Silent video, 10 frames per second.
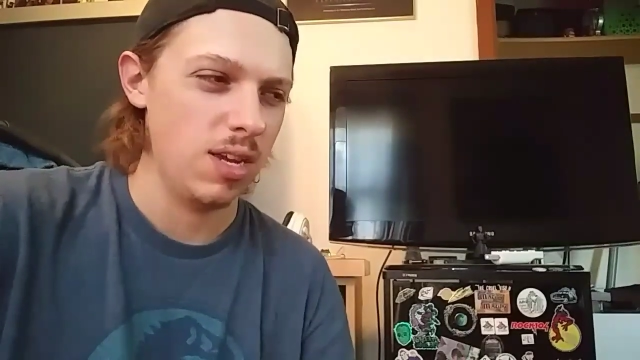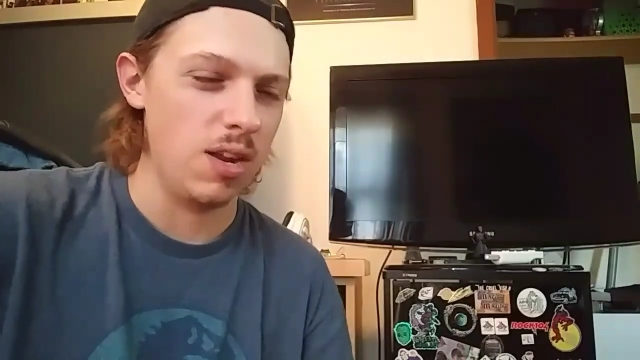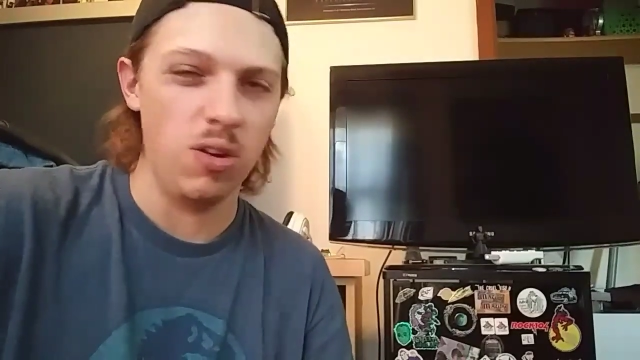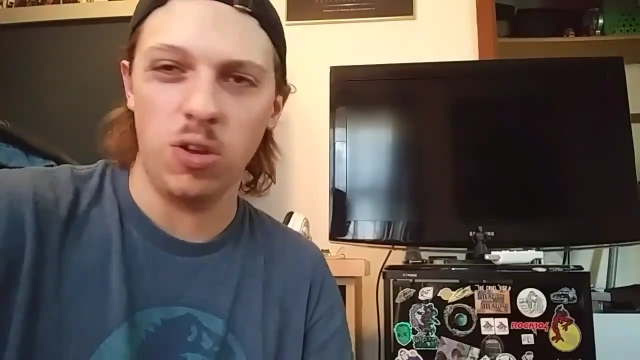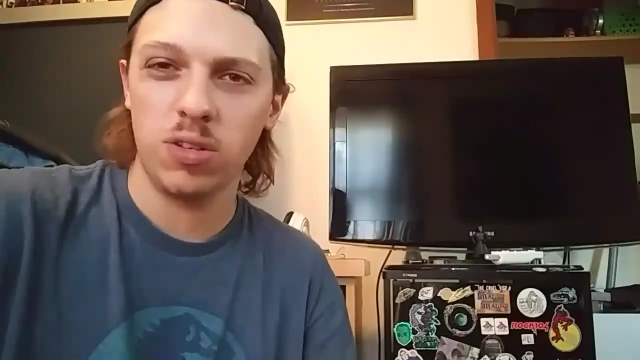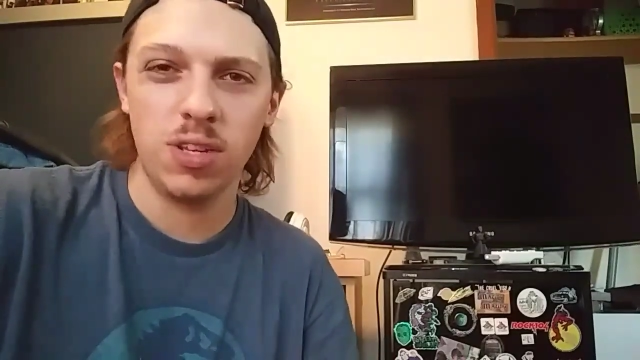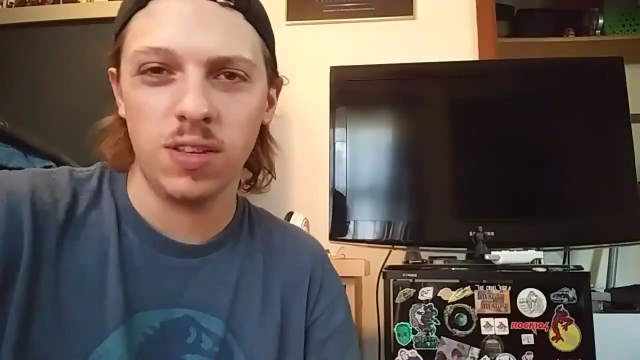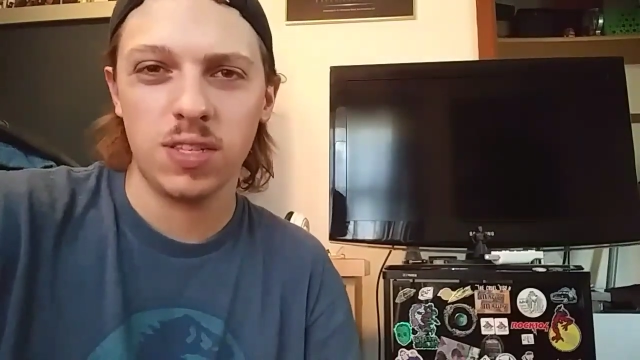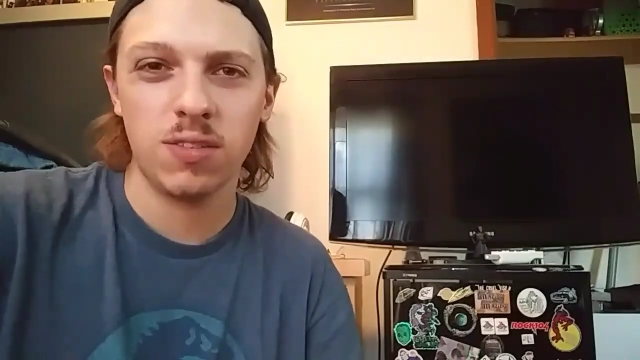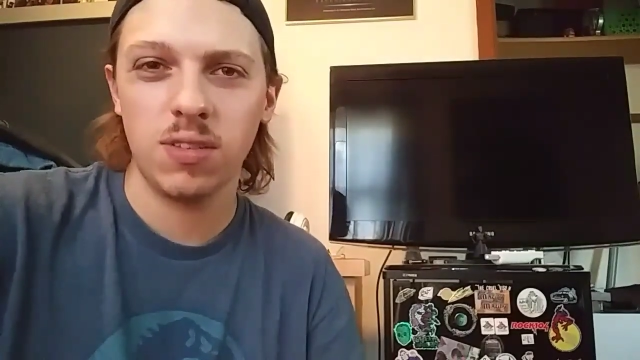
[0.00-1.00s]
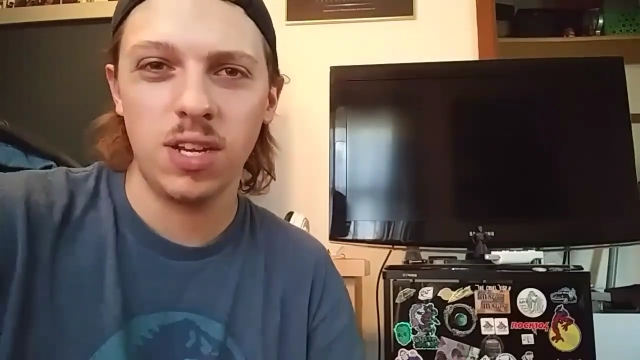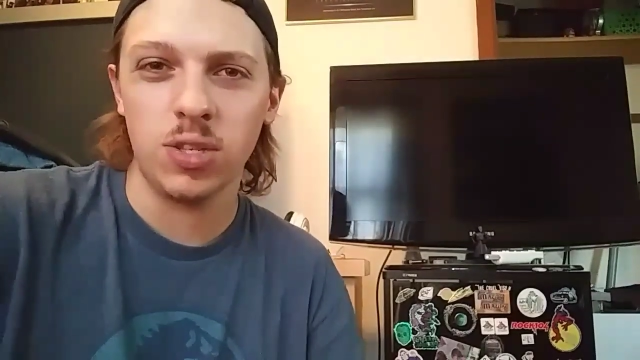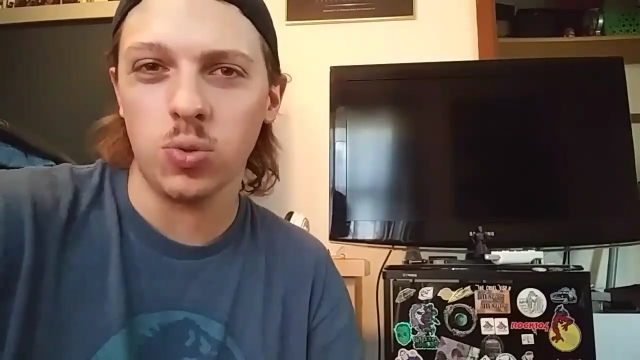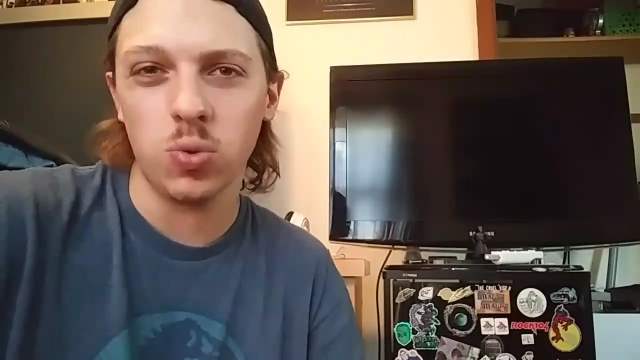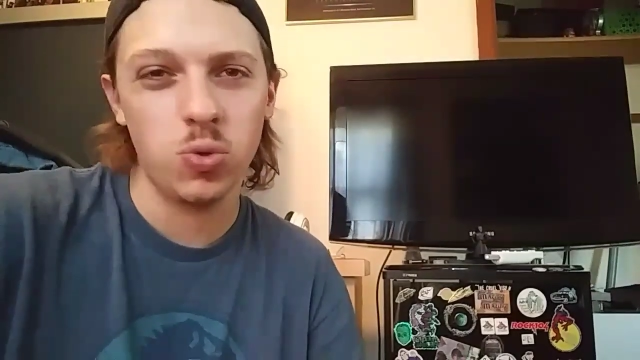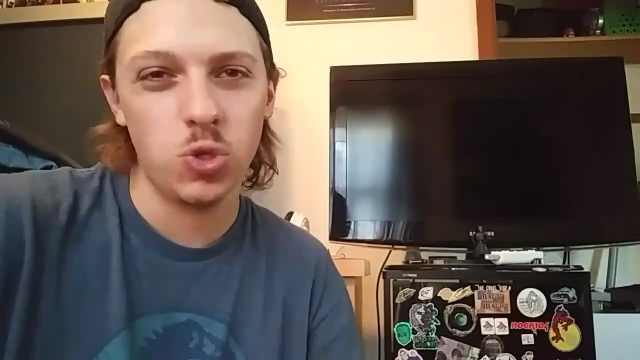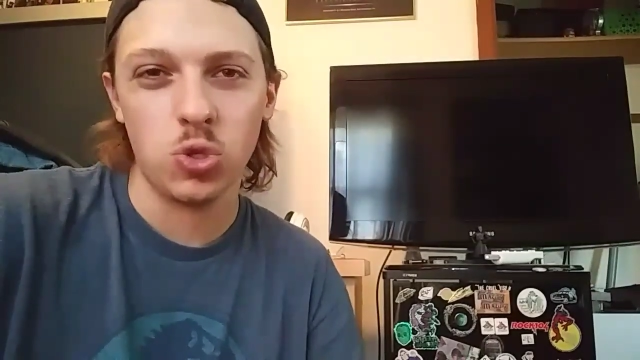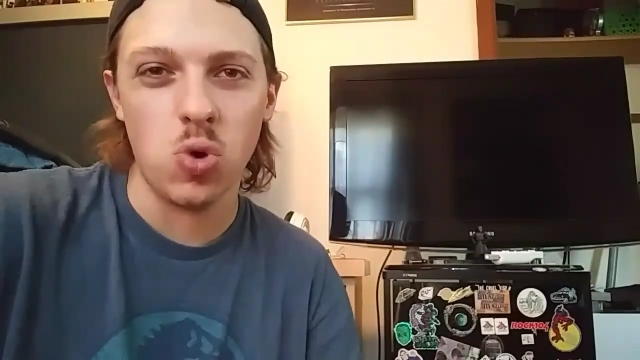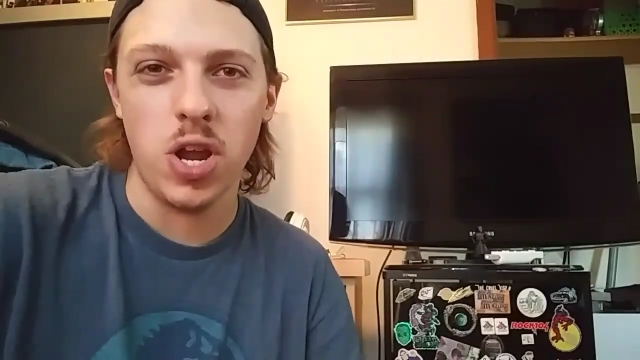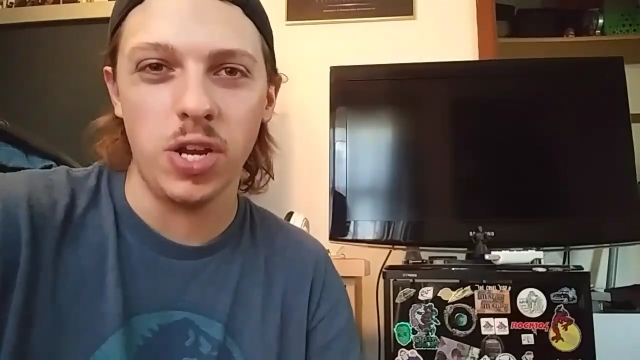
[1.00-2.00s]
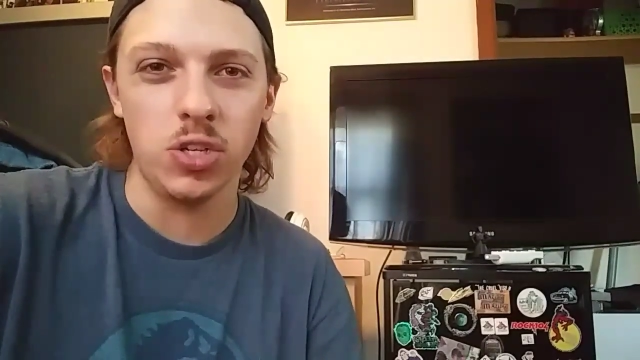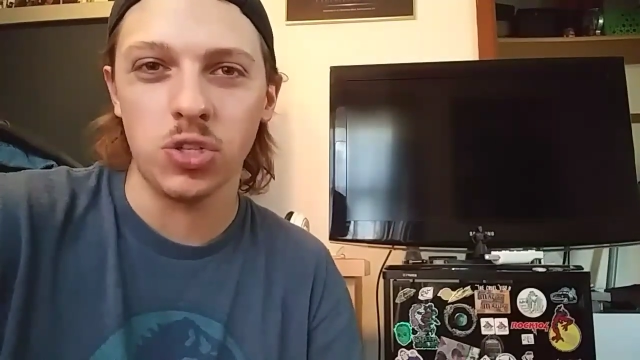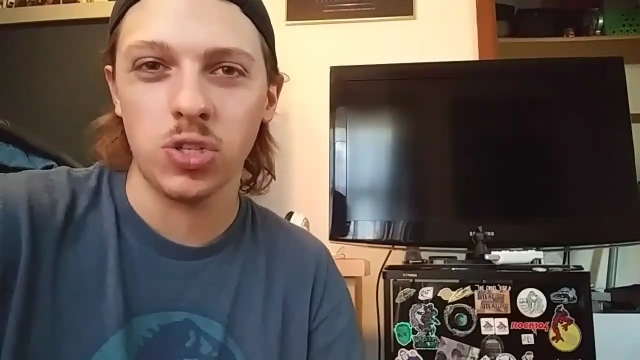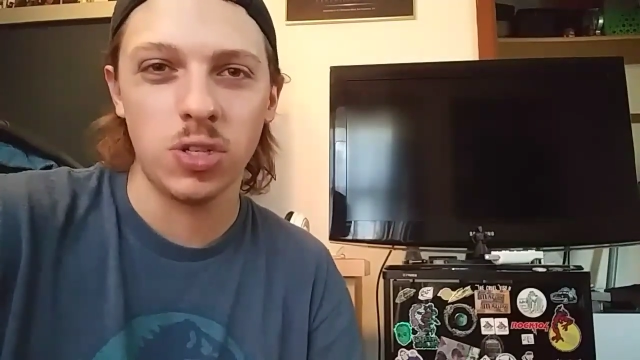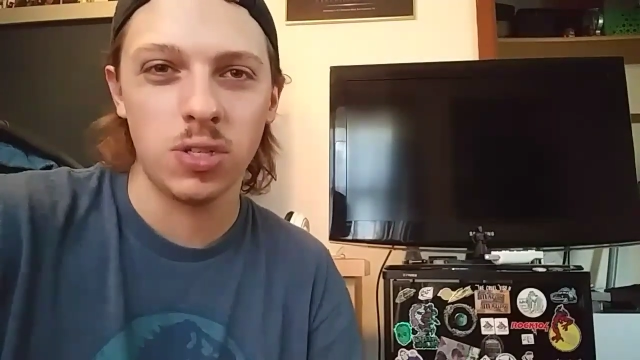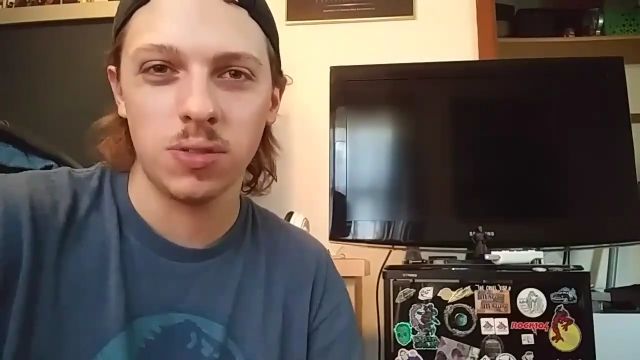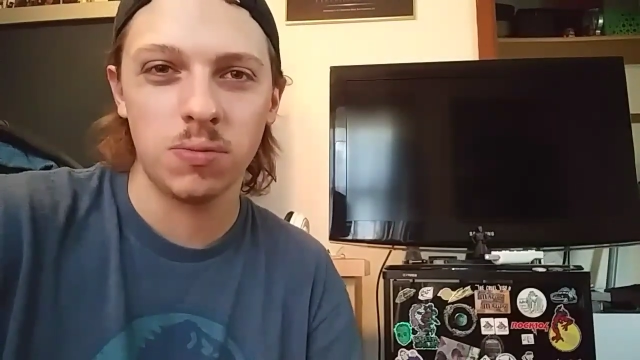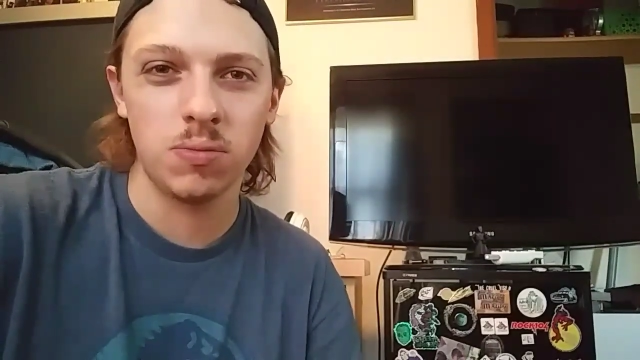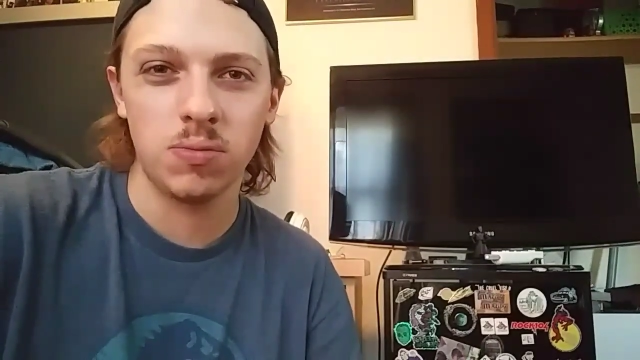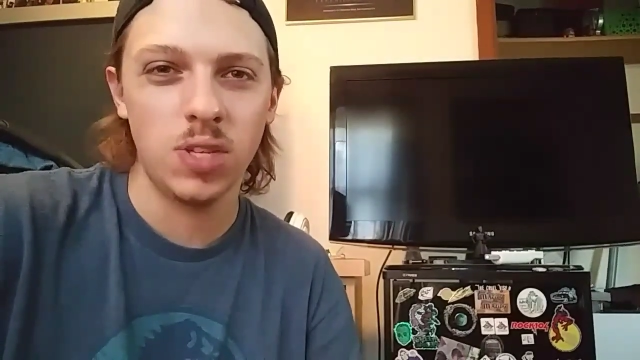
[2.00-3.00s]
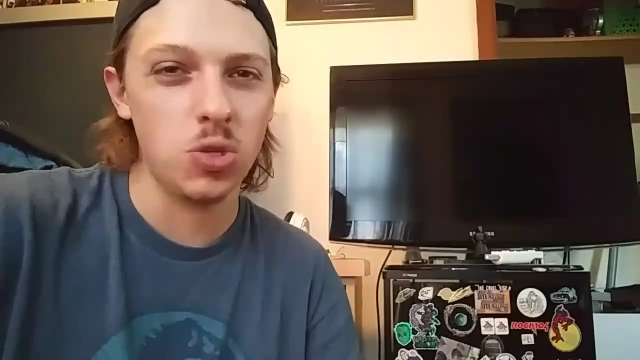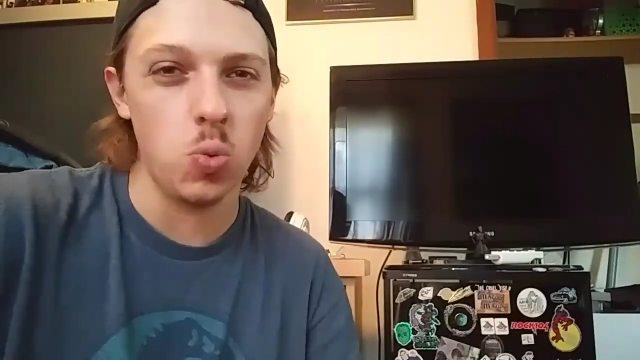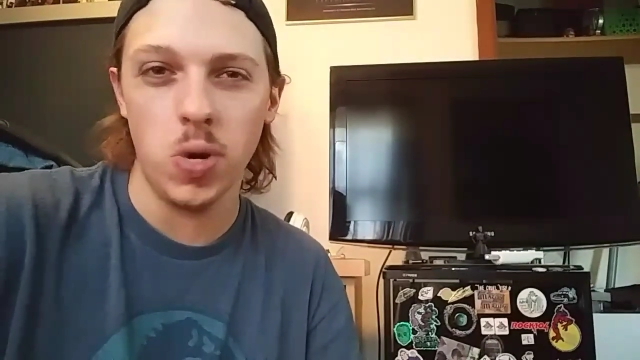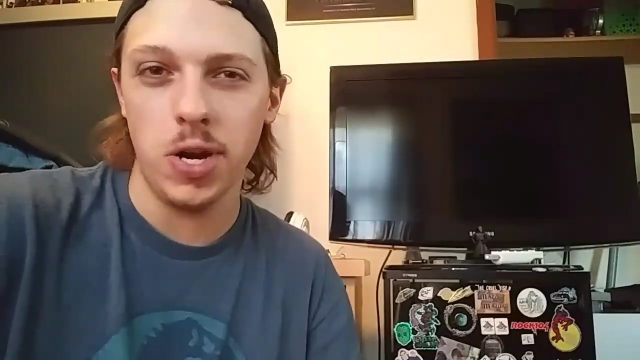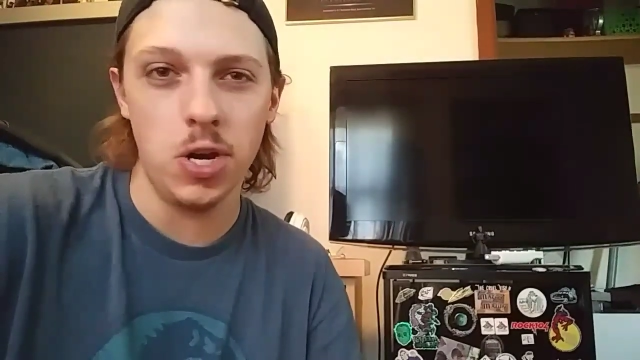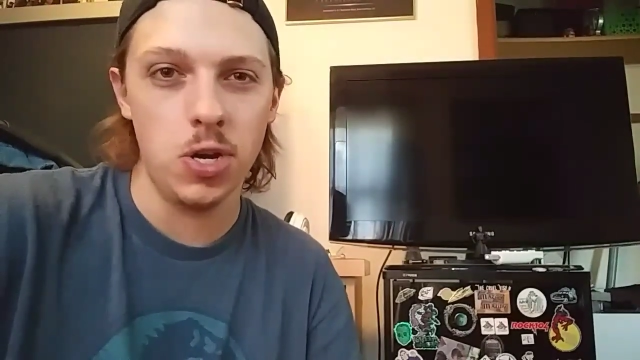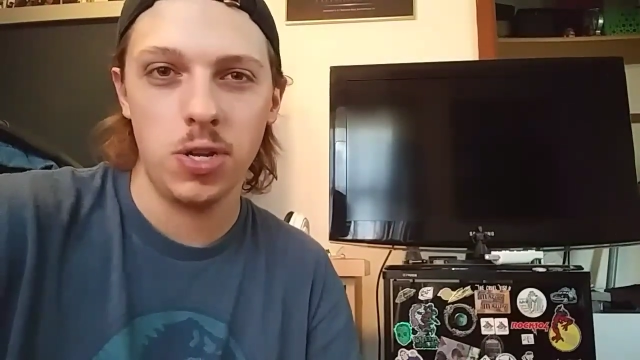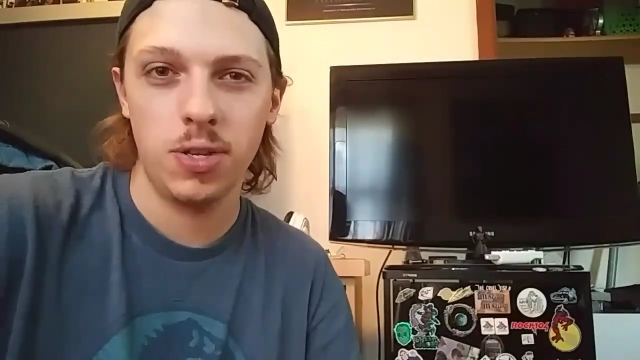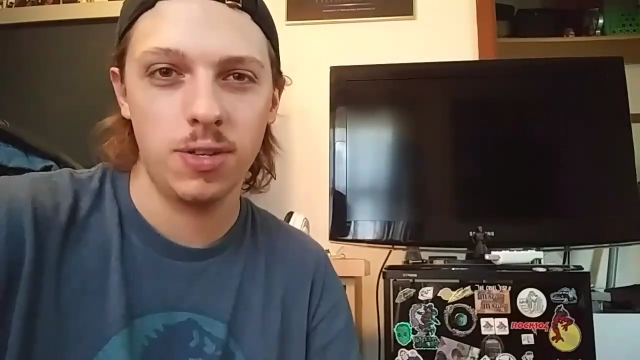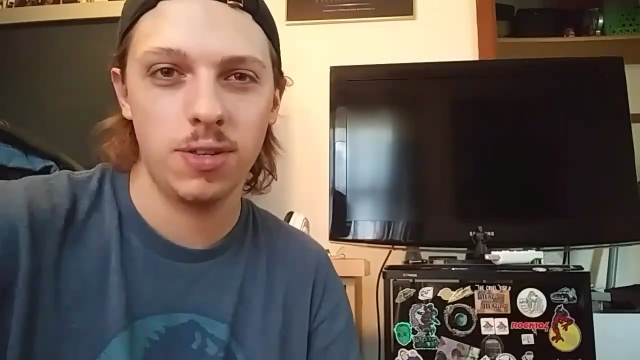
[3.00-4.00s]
I don't know, it's strange. It's weird.